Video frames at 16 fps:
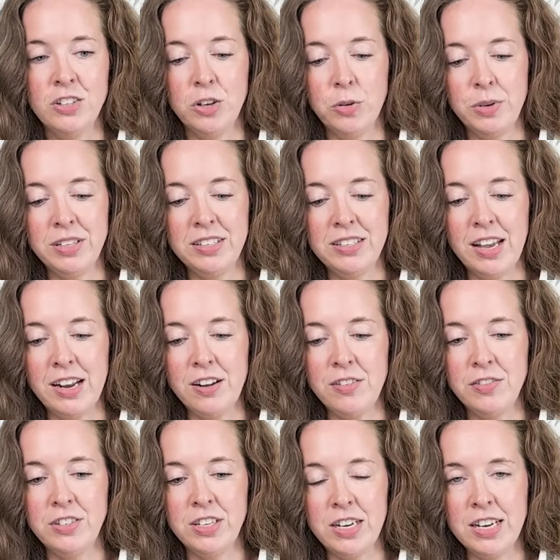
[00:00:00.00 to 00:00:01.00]
So instead of
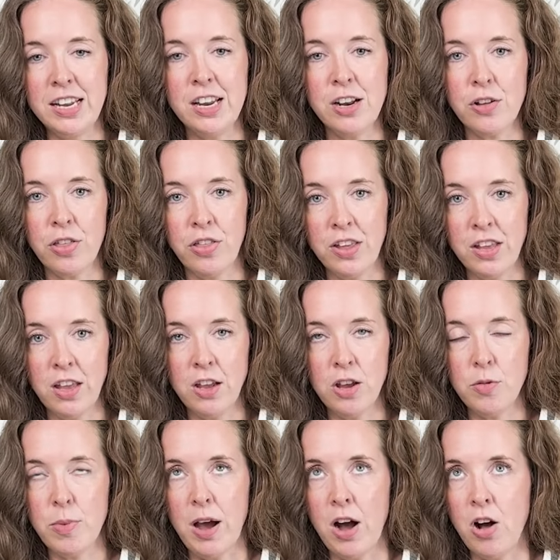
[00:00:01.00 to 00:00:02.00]
sitting here thinking
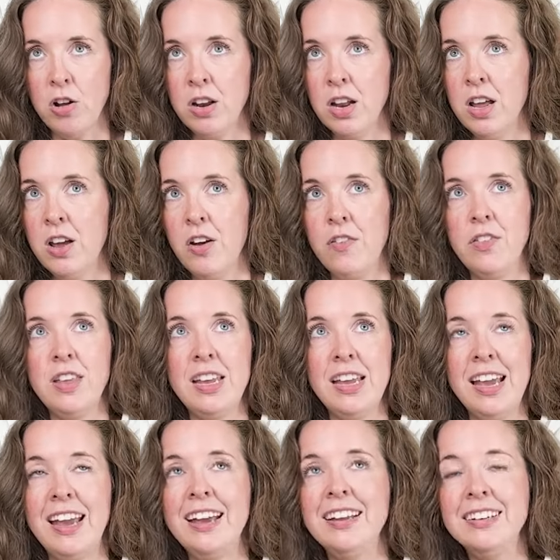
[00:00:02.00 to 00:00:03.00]
about
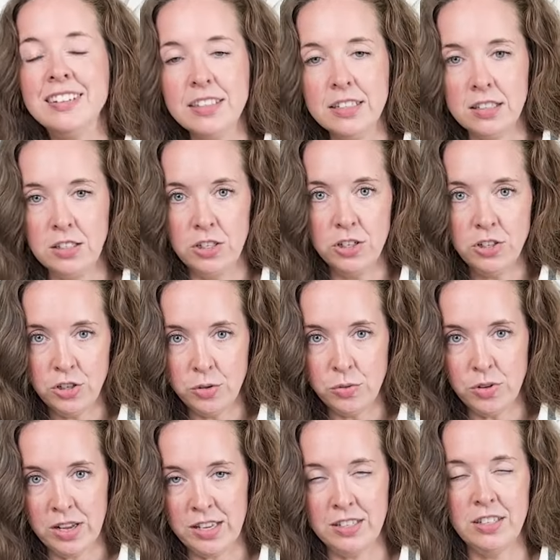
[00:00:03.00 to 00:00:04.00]
the endless to-do
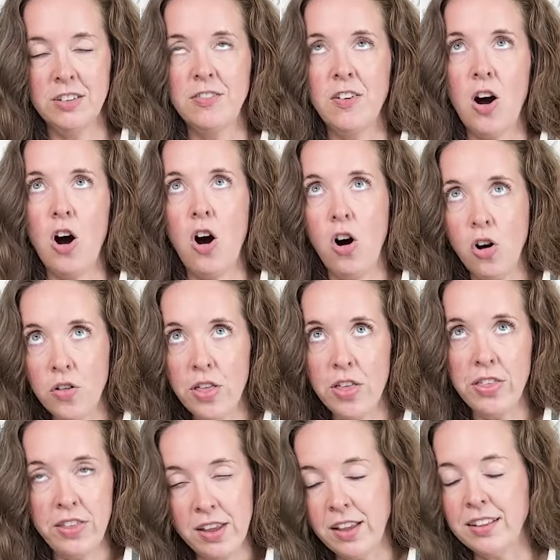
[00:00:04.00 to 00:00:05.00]
list of all the
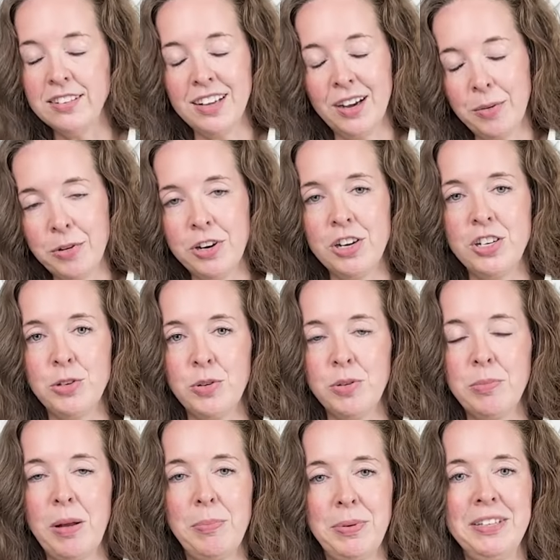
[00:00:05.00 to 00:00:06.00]
things I want to do in
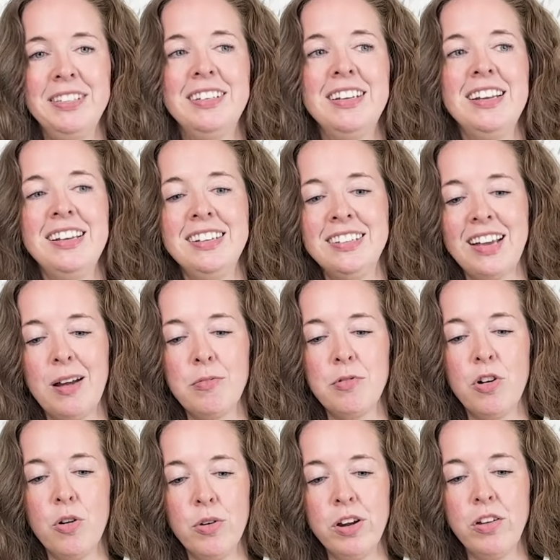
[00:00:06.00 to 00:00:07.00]
my business, I'm
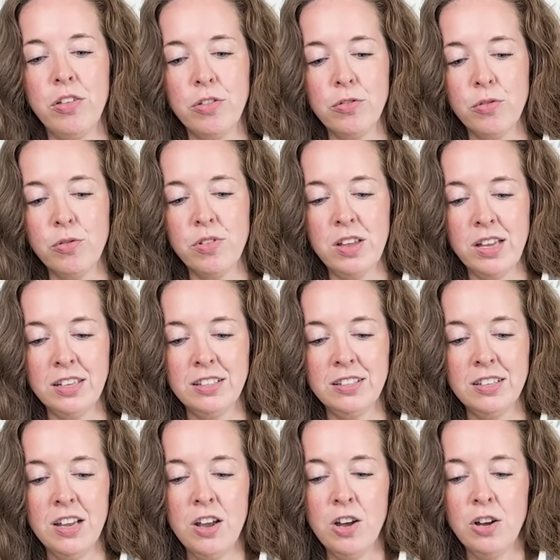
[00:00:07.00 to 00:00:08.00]
going through this
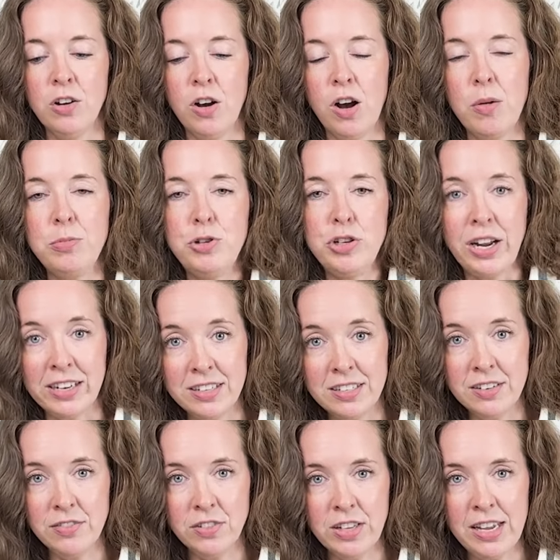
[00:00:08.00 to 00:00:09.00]

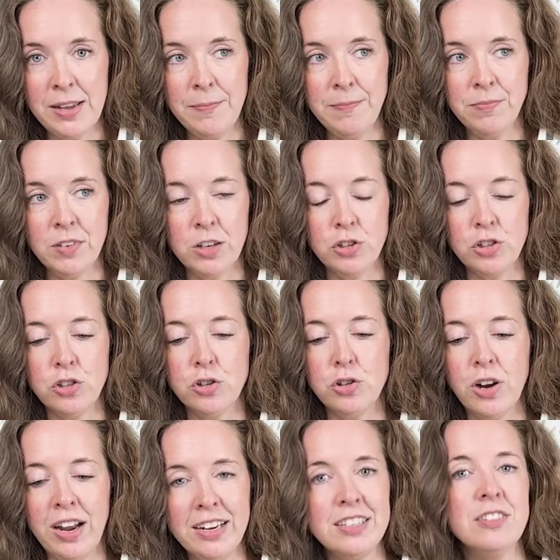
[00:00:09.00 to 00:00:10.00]
objectively, just
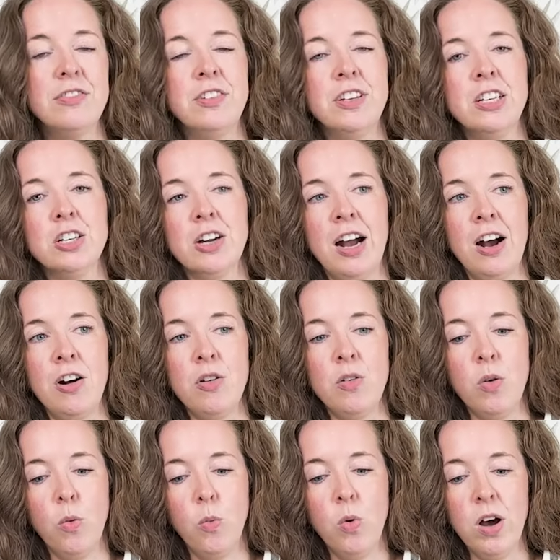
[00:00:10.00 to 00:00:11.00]
trying to figure out
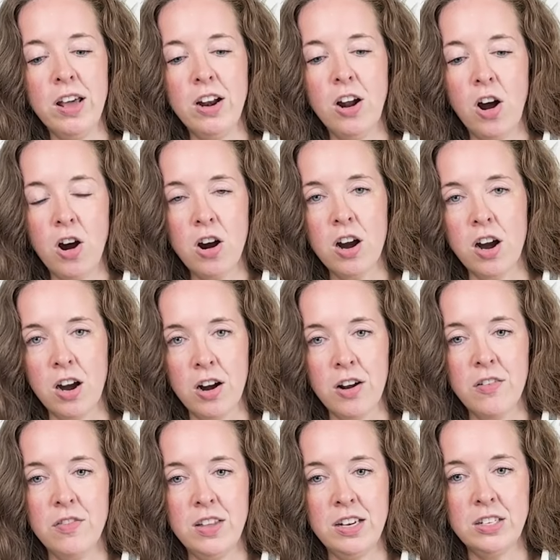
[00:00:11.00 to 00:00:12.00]
what are
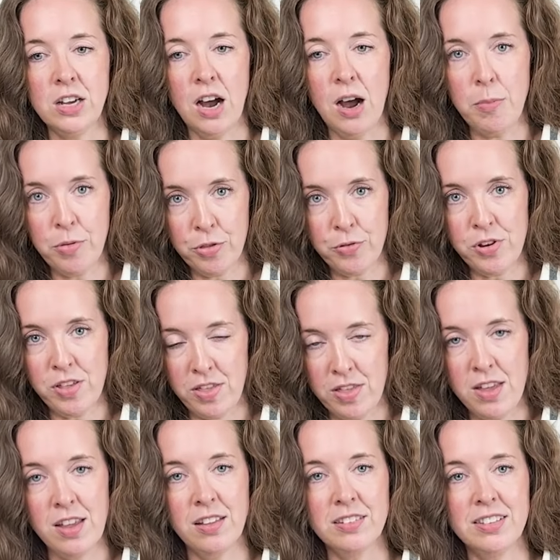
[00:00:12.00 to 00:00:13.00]
the top 3
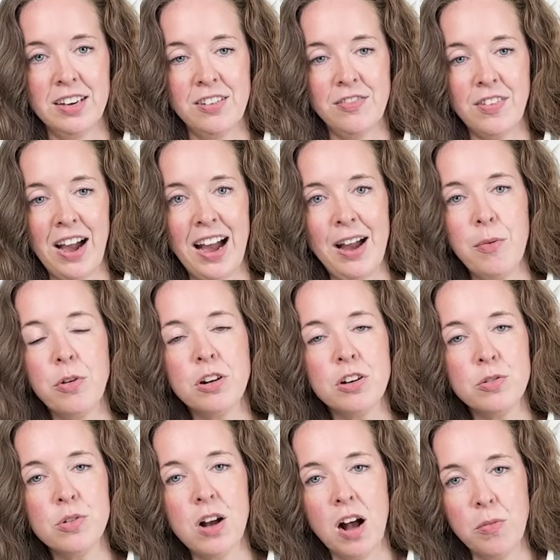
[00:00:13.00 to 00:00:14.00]
things that if I were
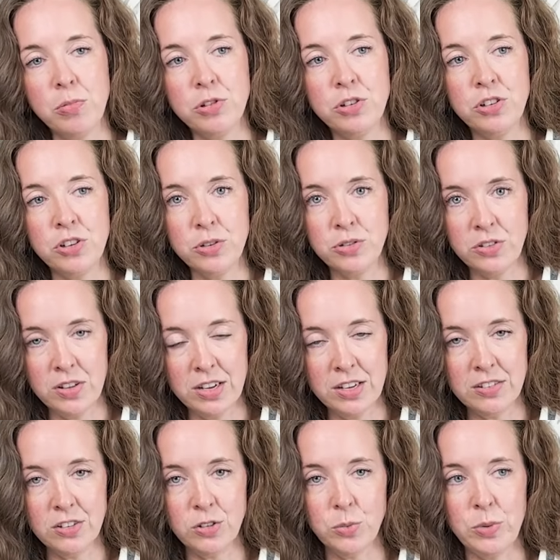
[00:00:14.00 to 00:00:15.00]
to accomplish those
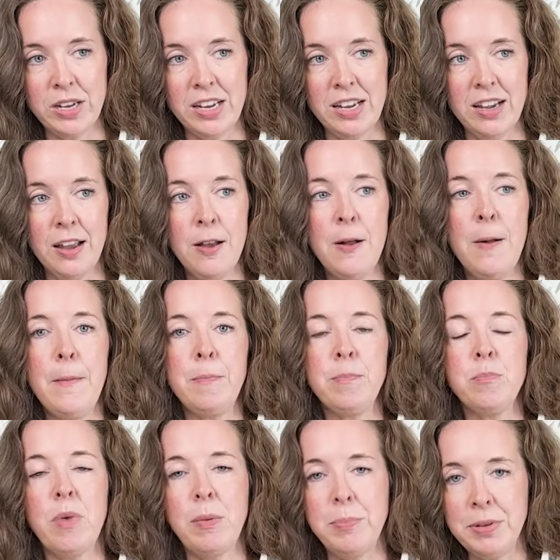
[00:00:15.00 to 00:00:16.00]
things this week,
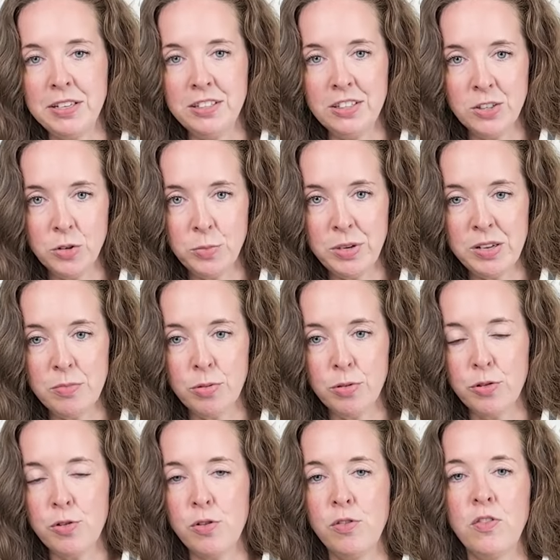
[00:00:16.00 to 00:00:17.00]
my business would be
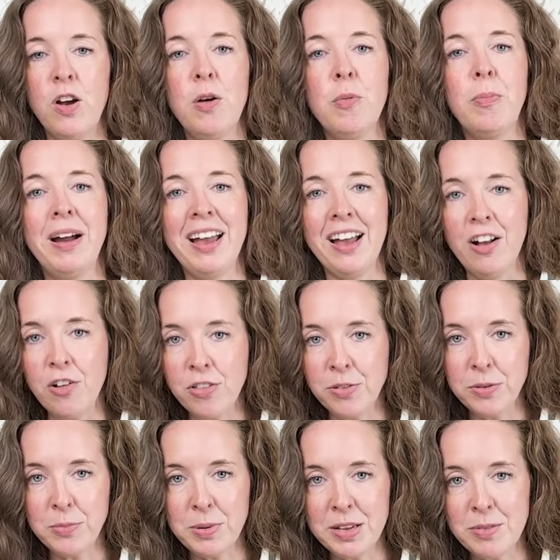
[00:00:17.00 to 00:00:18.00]
improved, my health
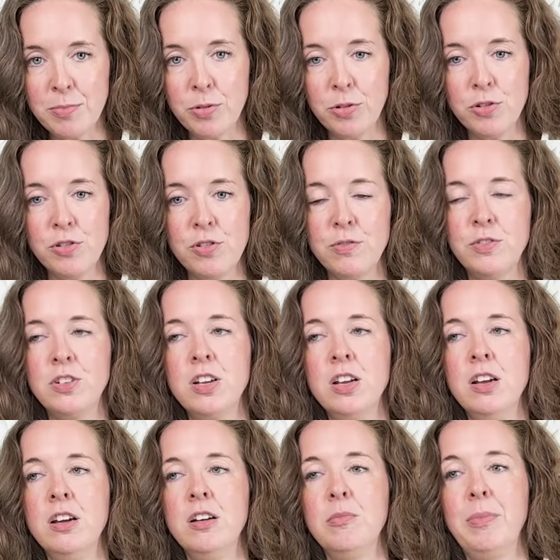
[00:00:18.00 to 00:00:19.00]
would be improved,
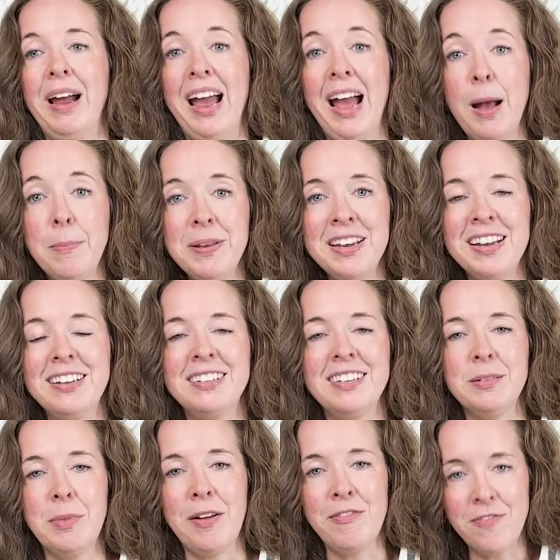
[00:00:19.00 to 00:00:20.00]
my happiness
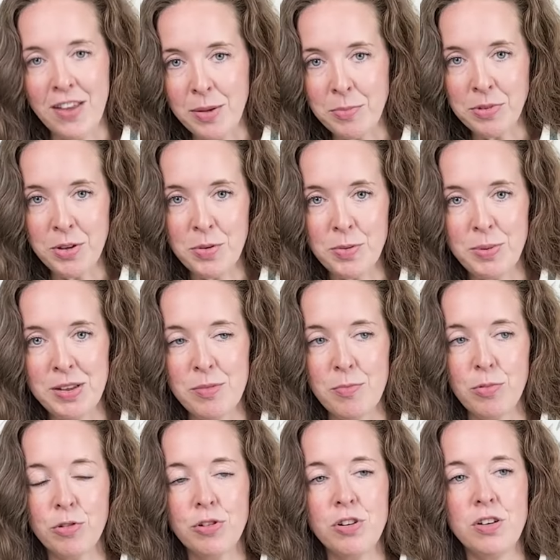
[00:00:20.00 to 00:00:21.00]
and my family would be
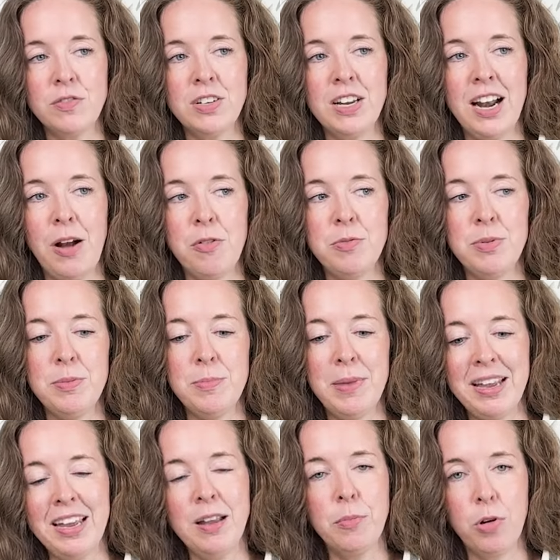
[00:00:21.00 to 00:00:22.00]
improved, and I would be
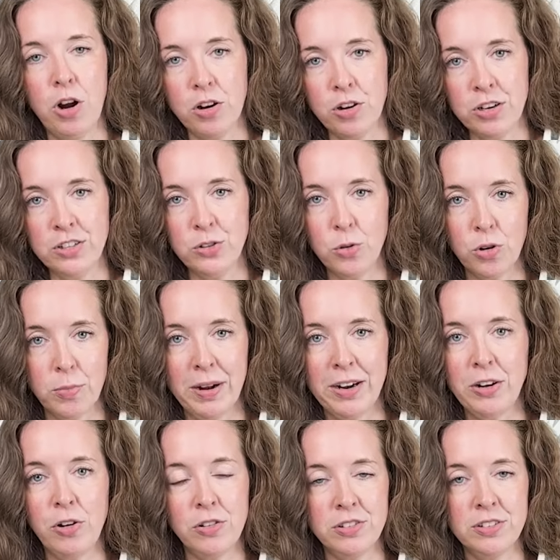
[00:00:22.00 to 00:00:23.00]
making progress toward my
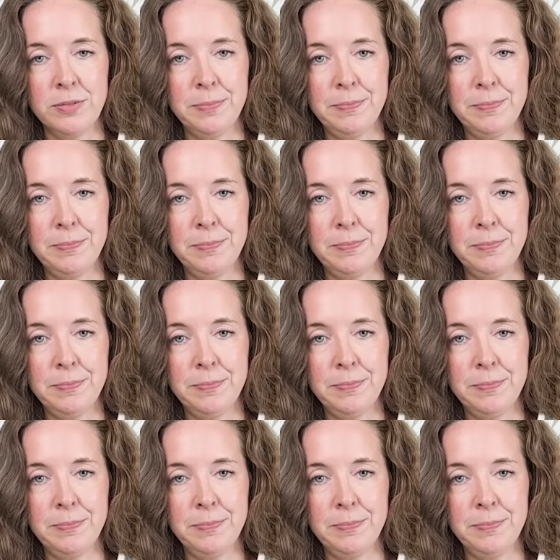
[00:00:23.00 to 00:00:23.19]
goals.